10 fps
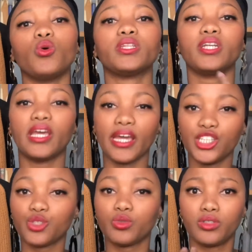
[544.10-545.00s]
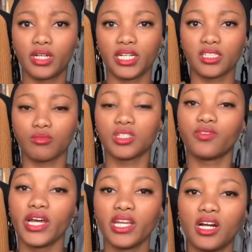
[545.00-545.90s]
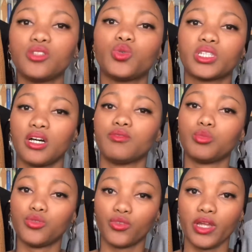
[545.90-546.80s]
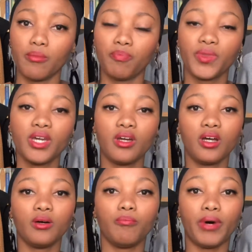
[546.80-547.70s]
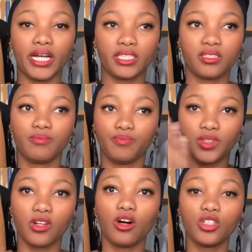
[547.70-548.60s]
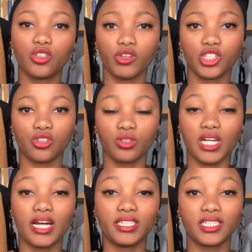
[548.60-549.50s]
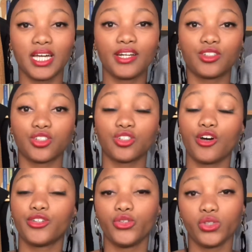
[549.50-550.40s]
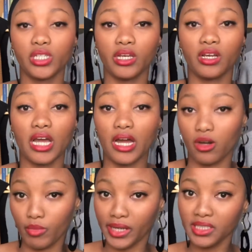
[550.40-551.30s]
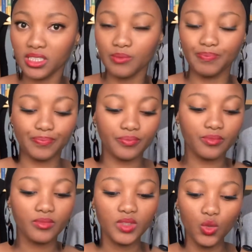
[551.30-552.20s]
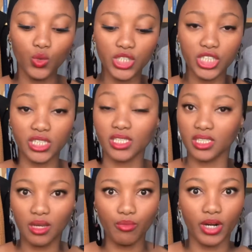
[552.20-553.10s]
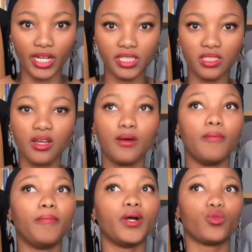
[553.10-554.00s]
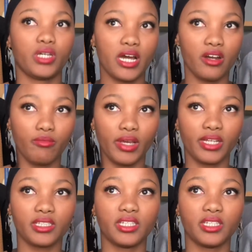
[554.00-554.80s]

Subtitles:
engaging with your customers, finding out what's comfortable for them. But long story short, I decided to start using Aramex, which is the same price, but with Aramex,